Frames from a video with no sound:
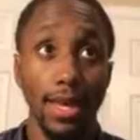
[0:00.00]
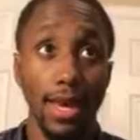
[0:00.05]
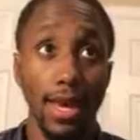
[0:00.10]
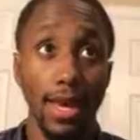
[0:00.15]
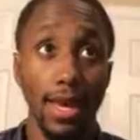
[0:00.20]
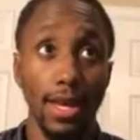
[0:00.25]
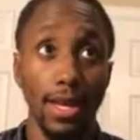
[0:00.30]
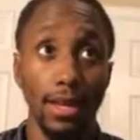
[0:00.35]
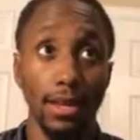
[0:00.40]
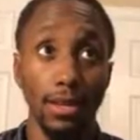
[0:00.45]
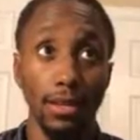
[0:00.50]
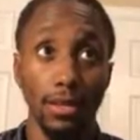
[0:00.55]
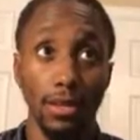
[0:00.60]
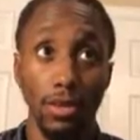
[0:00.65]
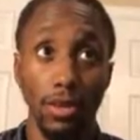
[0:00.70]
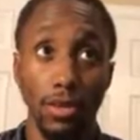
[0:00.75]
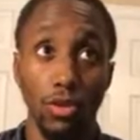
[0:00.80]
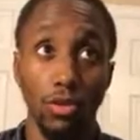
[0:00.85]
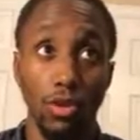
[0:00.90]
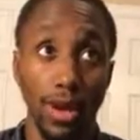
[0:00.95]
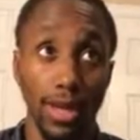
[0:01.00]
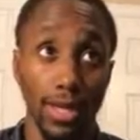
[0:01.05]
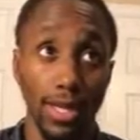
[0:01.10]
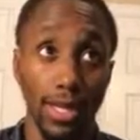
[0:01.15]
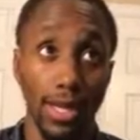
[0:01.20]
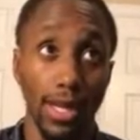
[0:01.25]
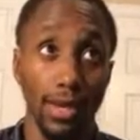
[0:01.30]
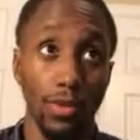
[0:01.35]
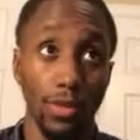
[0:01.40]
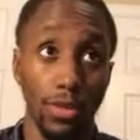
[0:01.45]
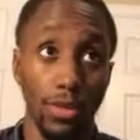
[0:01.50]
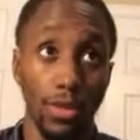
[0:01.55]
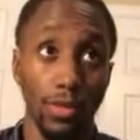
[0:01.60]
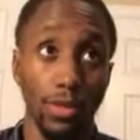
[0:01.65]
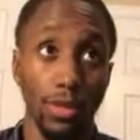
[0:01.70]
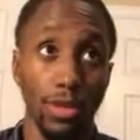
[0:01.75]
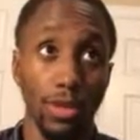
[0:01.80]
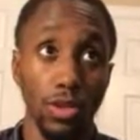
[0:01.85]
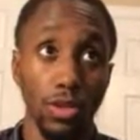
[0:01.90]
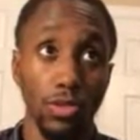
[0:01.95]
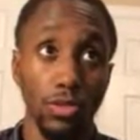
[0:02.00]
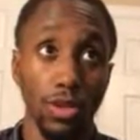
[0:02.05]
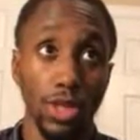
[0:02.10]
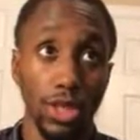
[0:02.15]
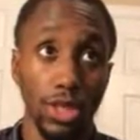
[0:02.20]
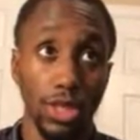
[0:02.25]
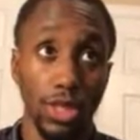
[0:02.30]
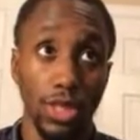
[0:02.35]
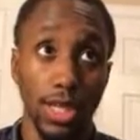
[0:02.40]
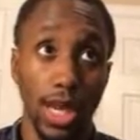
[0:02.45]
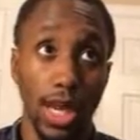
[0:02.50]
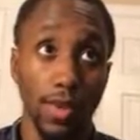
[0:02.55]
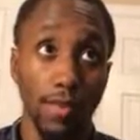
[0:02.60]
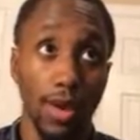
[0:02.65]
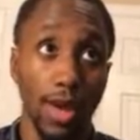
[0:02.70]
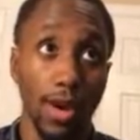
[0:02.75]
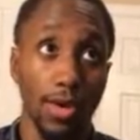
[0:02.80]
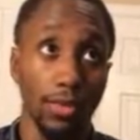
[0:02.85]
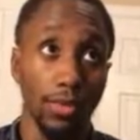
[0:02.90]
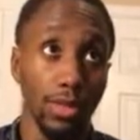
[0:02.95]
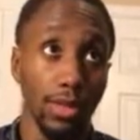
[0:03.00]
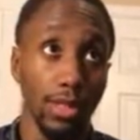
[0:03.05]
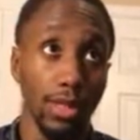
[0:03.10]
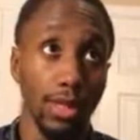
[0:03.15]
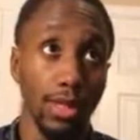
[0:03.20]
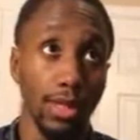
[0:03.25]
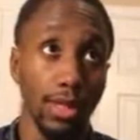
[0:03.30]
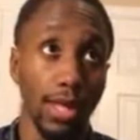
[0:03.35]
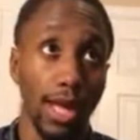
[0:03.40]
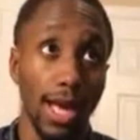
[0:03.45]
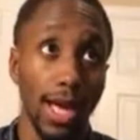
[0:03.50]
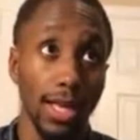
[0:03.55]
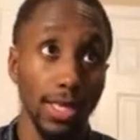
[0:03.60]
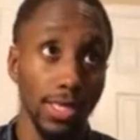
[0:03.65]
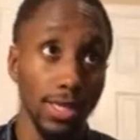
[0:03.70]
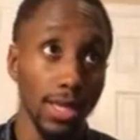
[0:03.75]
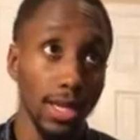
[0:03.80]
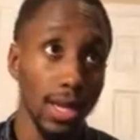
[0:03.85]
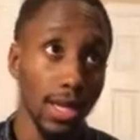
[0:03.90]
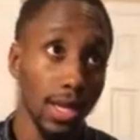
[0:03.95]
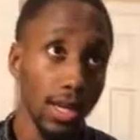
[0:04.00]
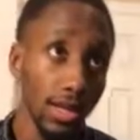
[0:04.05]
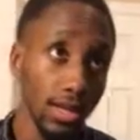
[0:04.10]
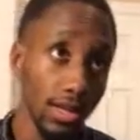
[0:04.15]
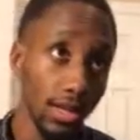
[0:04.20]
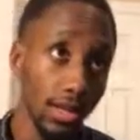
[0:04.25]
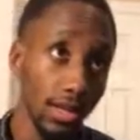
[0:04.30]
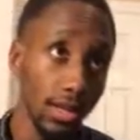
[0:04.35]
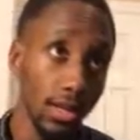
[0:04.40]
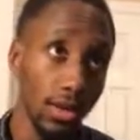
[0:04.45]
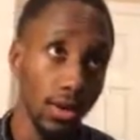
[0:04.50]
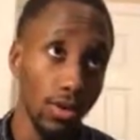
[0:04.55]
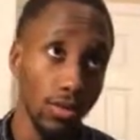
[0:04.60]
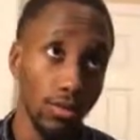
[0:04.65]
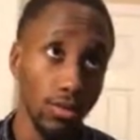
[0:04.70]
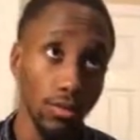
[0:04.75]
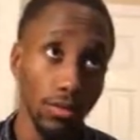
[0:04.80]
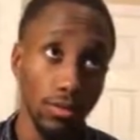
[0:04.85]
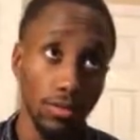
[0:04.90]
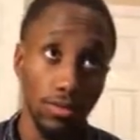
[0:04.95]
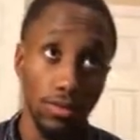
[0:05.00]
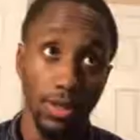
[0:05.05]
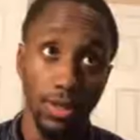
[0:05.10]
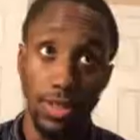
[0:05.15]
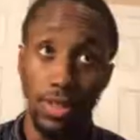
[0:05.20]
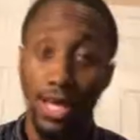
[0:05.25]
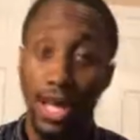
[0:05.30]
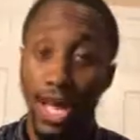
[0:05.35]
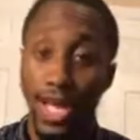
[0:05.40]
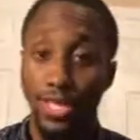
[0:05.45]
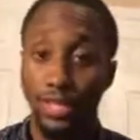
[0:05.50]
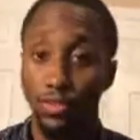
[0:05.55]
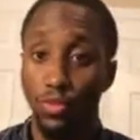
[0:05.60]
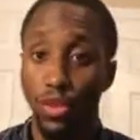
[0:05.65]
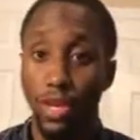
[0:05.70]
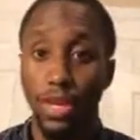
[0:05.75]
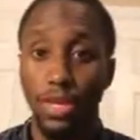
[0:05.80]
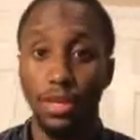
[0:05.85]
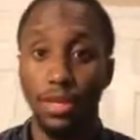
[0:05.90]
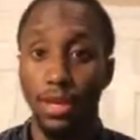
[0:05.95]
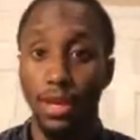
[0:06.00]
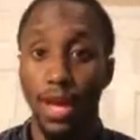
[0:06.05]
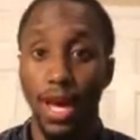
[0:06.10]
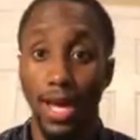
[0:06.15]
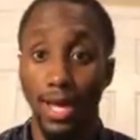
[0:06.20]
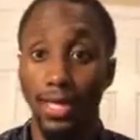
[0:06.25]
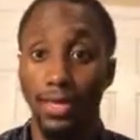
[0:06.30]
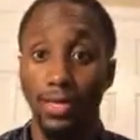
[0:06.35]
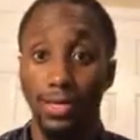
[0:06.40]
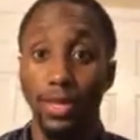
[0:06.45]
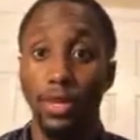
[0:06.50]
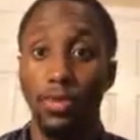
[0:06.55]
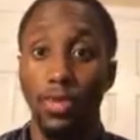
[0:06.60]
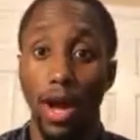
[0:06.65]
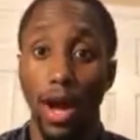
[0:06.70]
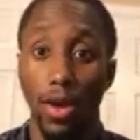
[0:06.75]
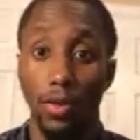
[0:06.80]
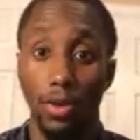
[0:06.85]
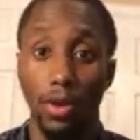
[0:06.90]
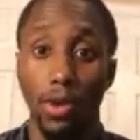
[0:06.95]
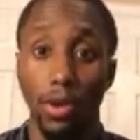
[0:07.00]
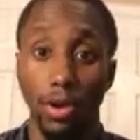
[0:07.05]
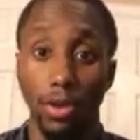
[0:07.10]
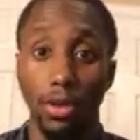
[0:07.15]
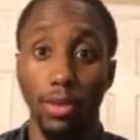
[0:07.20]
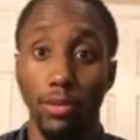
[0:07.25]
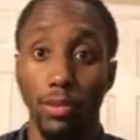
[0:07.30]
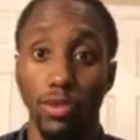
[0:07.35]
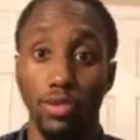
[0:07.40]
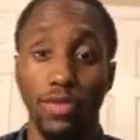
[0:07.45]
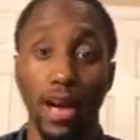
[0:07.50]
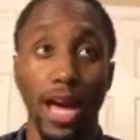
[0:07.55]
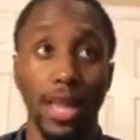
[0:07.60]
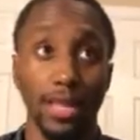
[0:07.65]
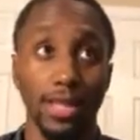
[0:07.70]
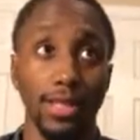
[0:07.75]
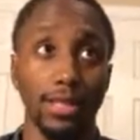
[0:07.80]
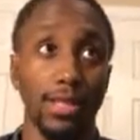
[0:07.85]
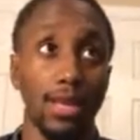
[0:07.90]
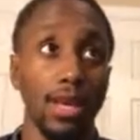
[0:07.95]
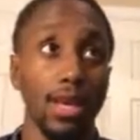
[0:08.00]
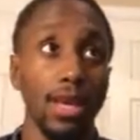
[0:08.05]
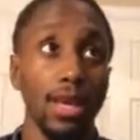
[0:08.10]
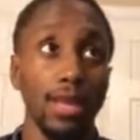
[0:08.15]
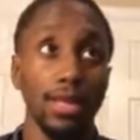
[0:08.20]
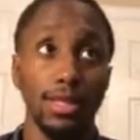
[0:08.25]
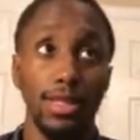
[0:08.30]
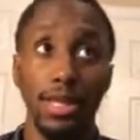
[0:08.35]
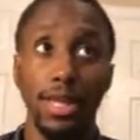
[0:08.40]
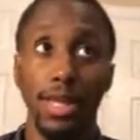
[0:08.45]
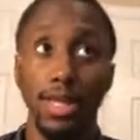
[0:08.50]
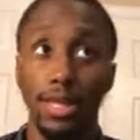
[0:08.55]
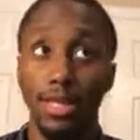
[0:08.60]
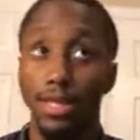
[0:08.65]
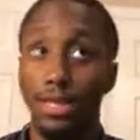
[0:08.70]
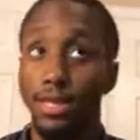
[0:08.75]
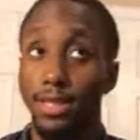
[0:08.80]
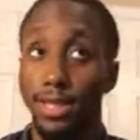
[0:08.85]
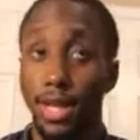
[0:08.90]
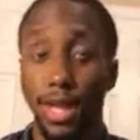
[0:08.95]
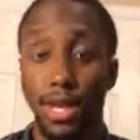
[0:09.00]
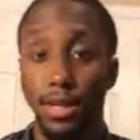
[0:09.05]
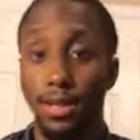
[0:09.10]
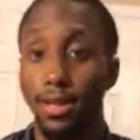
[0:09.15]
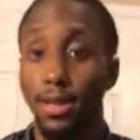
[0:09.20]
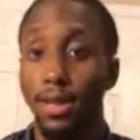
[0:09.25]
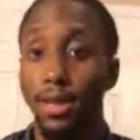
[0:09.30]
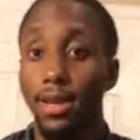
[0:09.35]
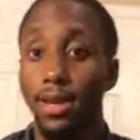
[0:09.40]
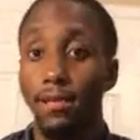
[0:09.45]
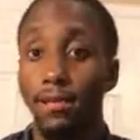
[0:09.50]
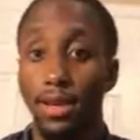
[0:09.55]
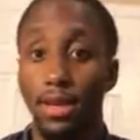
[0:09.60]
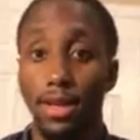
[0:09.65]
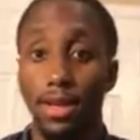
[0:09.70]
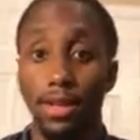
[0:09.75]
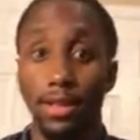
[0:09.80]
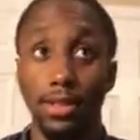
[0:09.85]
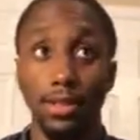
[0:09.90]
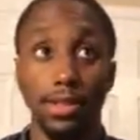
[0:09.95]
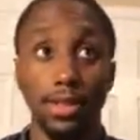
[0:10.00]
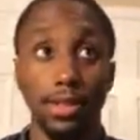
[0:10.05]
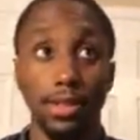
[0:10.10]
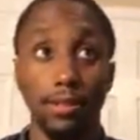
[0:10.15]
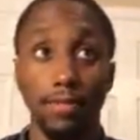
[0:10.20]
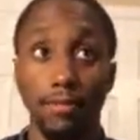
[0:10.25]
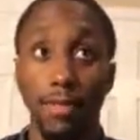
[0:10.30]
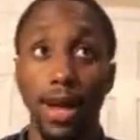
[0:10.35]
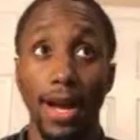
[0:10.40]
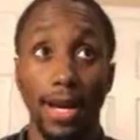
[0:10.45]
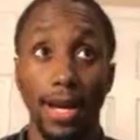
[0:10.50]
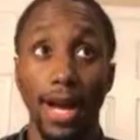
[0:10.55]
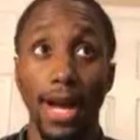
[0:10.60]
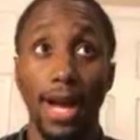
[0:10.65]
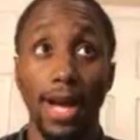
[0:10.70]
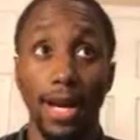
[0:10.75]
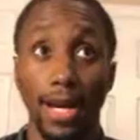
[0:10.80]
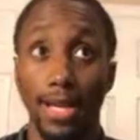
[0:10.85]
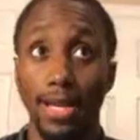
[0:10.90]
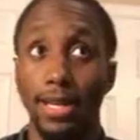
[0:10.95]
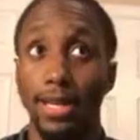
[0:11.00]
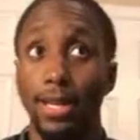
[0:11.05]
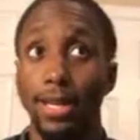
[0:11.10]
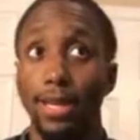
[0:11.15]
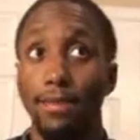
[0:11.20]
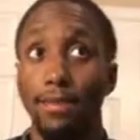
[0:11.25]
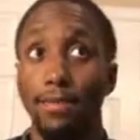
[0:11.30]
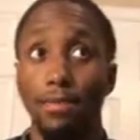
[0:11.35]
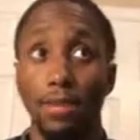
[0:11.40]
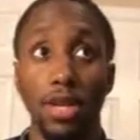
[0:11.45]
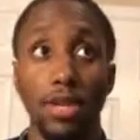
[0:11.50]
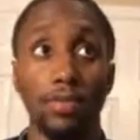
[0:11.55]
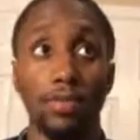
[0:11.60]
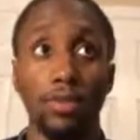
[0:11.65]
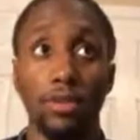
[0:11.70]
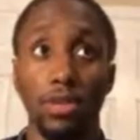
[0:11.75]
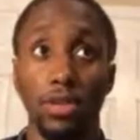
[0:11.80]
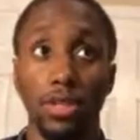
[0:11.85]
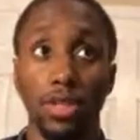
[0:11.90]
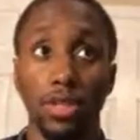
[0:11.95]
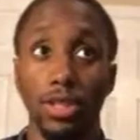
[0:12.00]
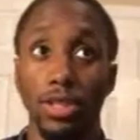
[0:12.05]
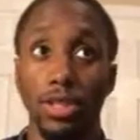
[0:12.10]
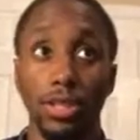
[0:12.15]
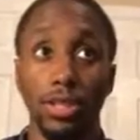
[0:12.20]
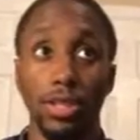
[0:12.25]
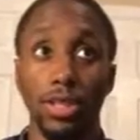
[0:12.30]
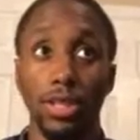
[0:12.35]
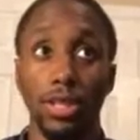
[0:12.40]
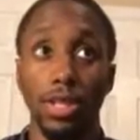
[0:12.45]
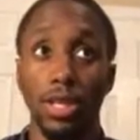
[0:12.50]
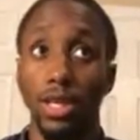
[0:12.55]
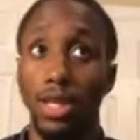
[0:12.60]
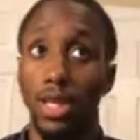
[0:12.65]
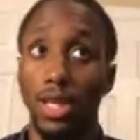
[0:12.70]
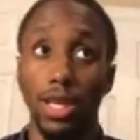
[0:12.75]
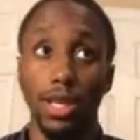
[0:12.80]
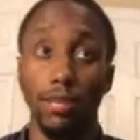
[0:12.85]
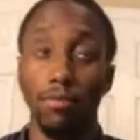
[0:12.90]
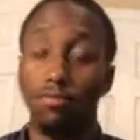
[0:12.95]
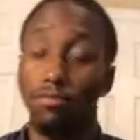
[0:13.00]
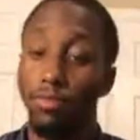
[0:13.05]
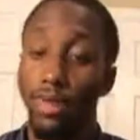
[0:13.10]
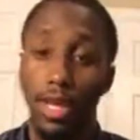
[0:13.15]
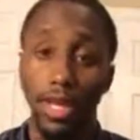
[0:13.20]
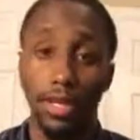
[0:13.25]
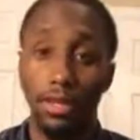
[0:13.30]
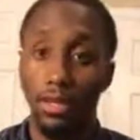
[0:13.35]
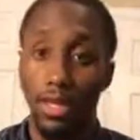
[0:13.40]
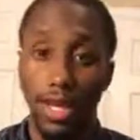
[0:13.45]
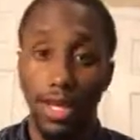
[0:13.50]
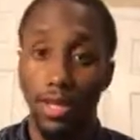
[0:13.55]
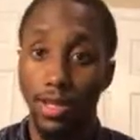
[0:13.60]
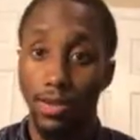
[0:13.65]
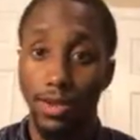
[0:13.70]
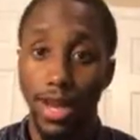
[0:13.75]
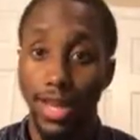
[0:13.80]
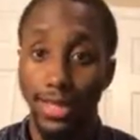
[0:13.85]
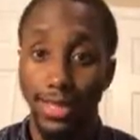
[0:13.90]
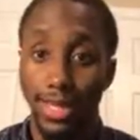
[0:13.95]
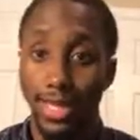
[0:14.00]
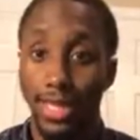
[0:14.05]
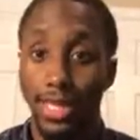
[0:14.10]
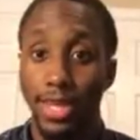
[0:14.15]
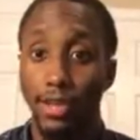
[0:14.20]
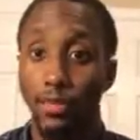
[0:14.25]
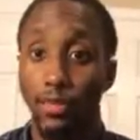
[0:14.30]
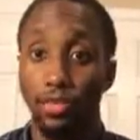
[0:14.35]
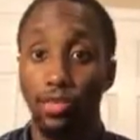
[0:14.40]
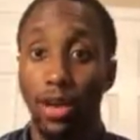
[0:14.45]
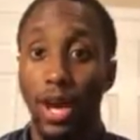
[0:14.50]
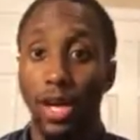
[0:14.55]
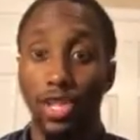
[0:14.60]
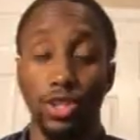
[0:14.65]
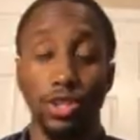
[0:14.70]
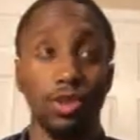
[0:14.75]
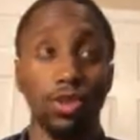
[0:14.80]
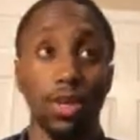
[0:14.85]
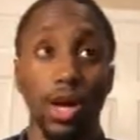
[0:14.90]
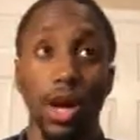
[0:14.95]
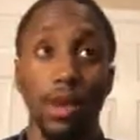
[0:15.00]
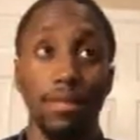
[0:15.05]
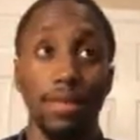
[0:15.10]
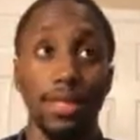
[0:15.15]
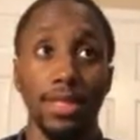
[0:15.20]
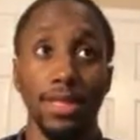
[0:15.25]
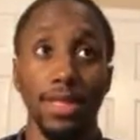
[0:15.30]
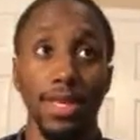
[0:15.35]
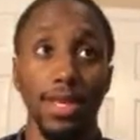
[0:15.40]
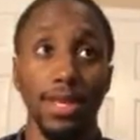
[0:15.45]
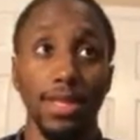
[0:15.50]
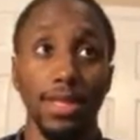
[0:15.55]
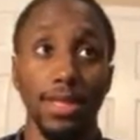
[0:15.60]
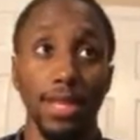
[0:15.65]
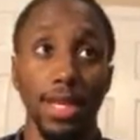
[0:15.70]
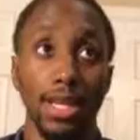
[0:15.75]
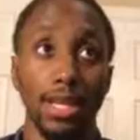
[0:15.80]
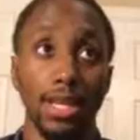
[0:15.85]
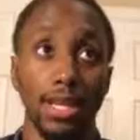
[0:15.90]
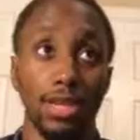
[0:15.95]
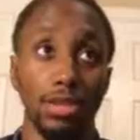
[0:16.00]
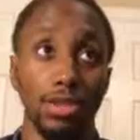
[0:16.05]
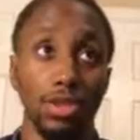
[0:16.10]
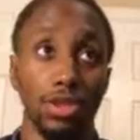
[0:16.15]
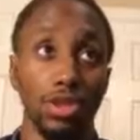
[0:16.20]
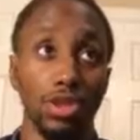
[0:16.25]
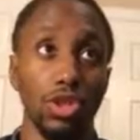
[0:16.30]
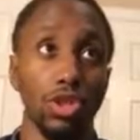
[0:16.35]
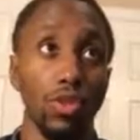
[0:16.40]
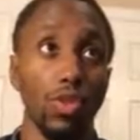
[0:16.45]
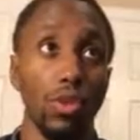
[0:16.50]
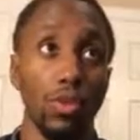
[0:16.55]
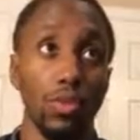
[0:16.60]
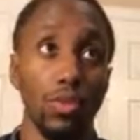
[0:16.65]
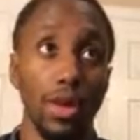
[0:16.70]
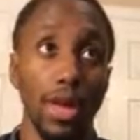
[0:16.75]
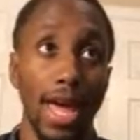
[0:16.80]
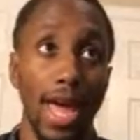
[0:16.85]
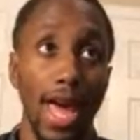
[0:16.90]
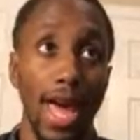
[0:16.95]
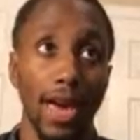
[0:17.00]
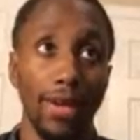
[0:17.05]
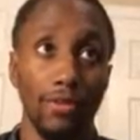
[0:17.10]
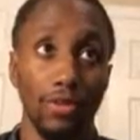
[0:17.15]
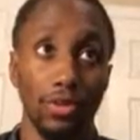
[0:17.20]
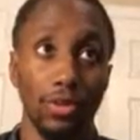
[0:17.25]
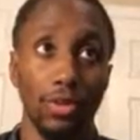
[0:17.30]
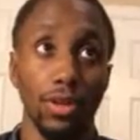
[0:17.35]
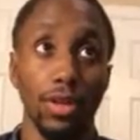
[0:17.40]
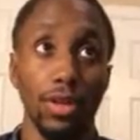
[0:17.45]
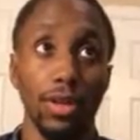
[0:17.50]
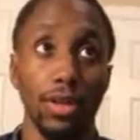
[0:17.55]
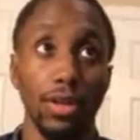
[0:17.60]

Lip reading: And who am I kidding? With some of the news that just came out within the last, this last week, I can see why we are the most violent city in the state, because my God, people are just, again, they're not thinking with rational common sense, and they're just doing whatever.